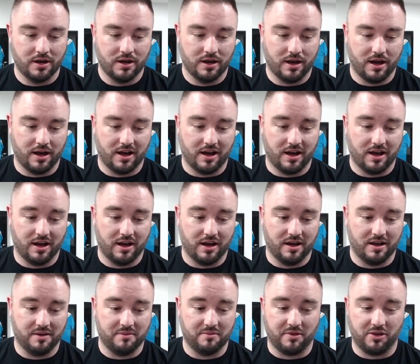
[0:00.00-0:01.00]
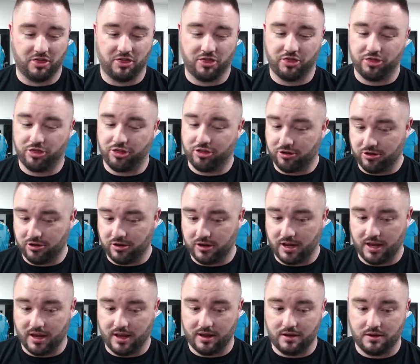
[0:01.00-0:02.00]
Uh, my third
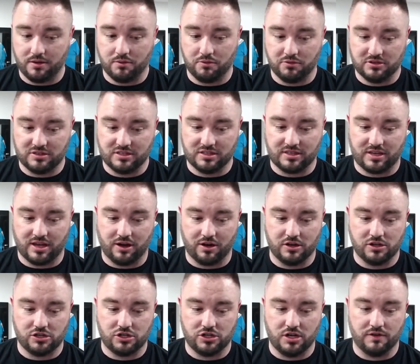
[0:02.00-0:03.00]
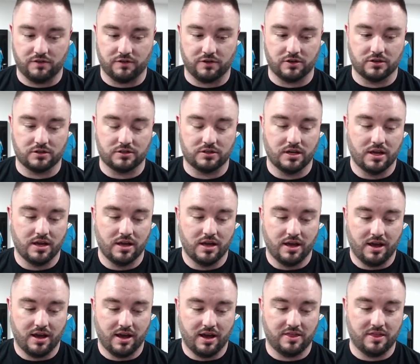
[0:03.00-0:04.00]
hit was the Gerry Cheevers.
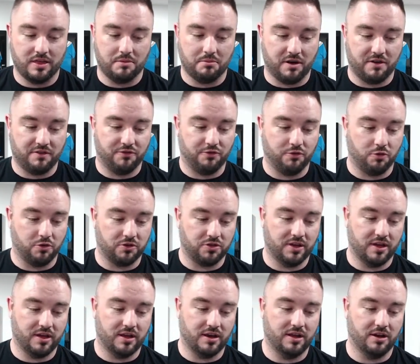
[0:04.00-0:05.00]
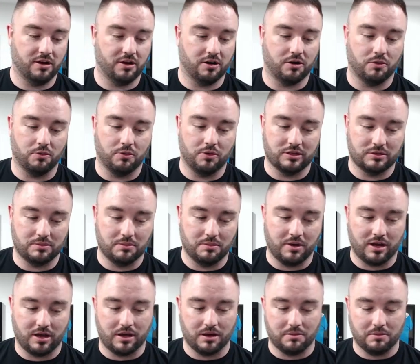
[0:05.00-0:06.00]
And then my fourth hit here was
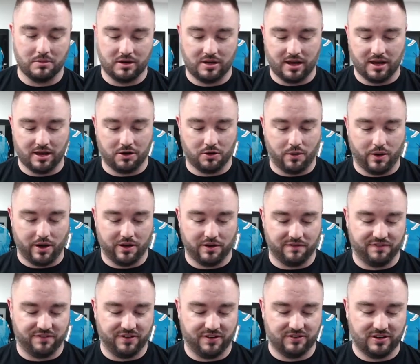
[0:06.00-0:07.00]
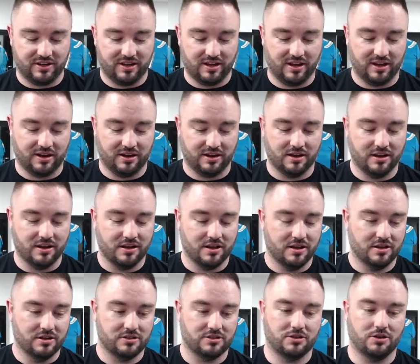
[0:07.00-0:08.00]
Mike Modano out of 15.
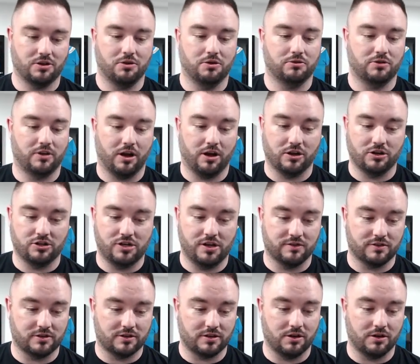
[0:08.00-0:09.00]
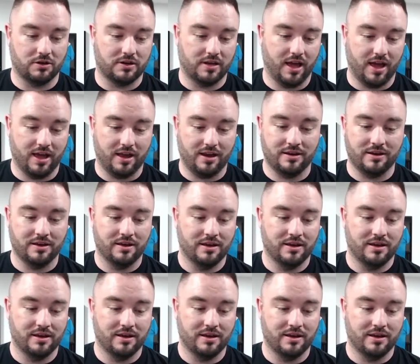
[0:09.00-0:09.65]
So Gerry Cheevers out of 10.